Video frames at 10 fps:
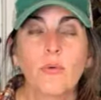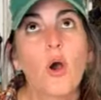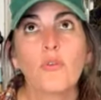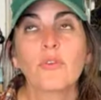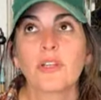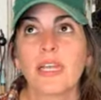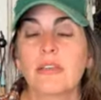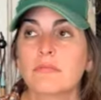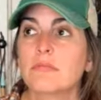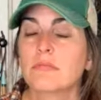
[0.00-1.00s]
Hopefully,
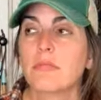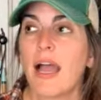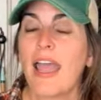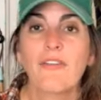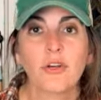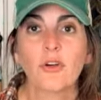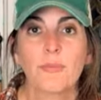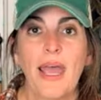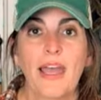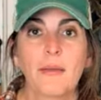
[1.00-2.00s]
I haven't heard
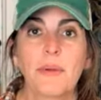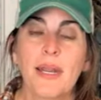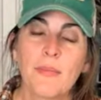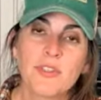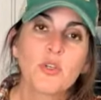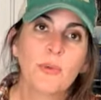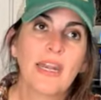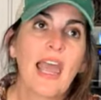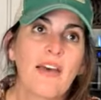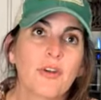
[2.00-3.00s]
back, but I'm assuming
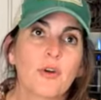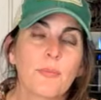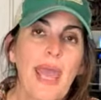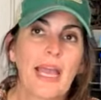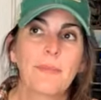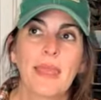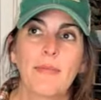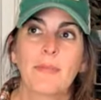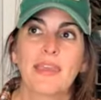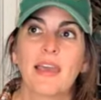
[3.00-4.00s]
I haven't heard back.
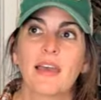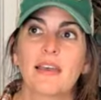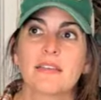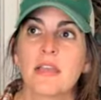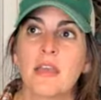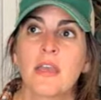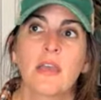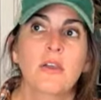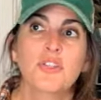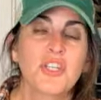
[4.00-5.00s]
Maybe because
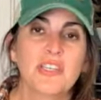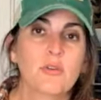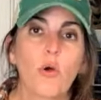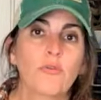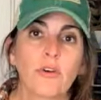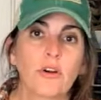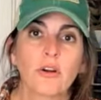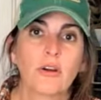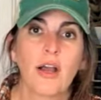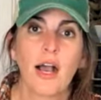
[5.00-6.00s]
she's over
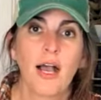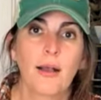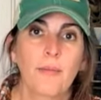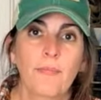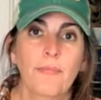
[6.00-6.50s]
um,